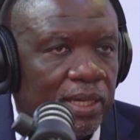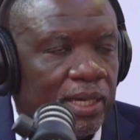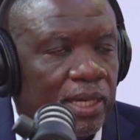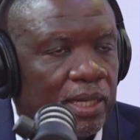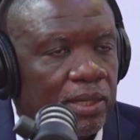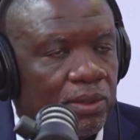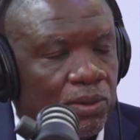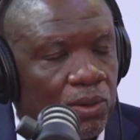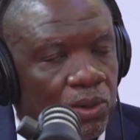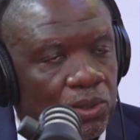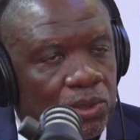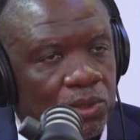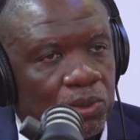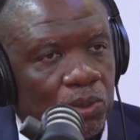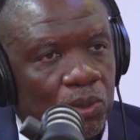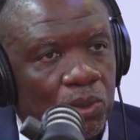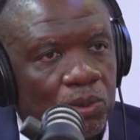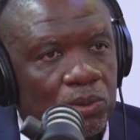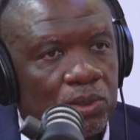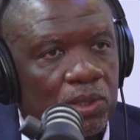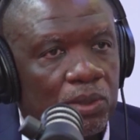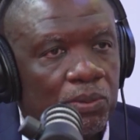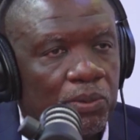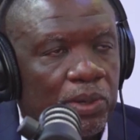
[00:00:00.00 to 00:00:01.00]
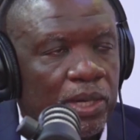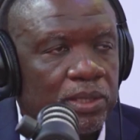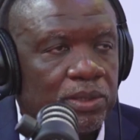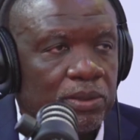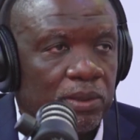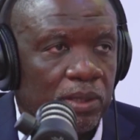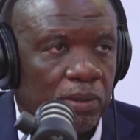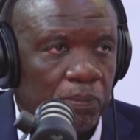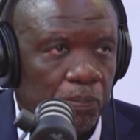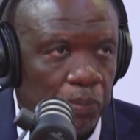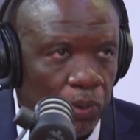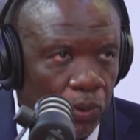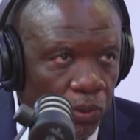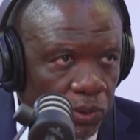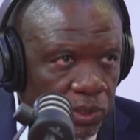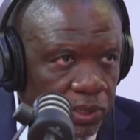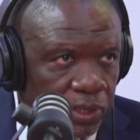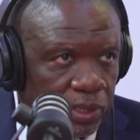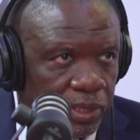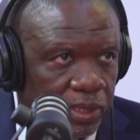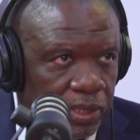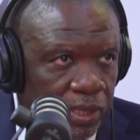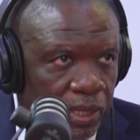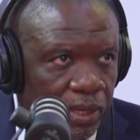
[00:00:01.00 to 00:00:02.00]
It goes all the way to the port
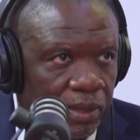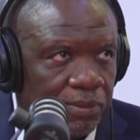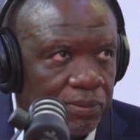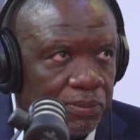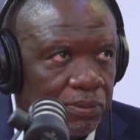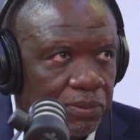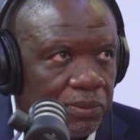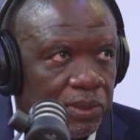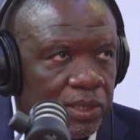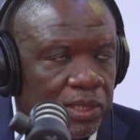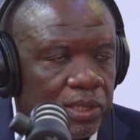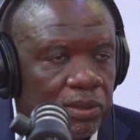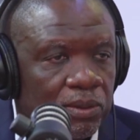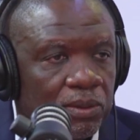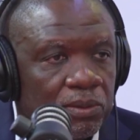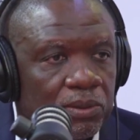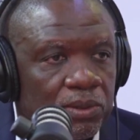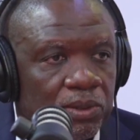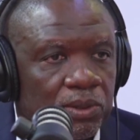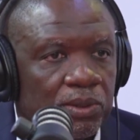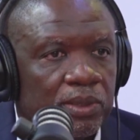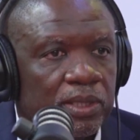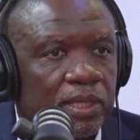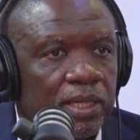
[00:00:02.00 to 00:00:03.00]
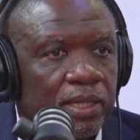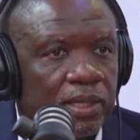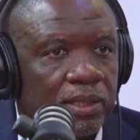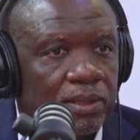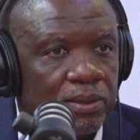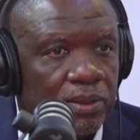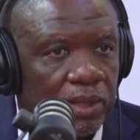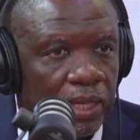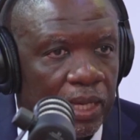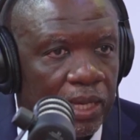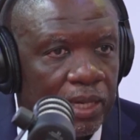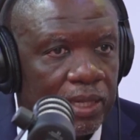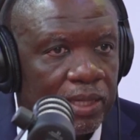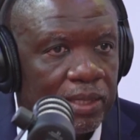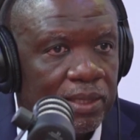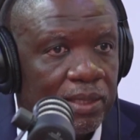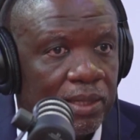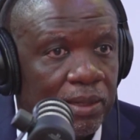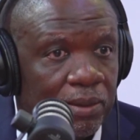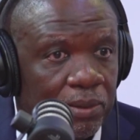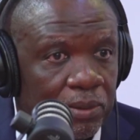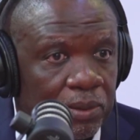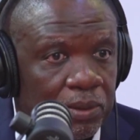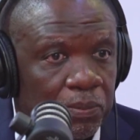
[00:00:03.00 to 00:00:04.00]
itself, which also needed to handle
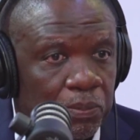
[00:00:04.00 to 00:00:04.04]
a lot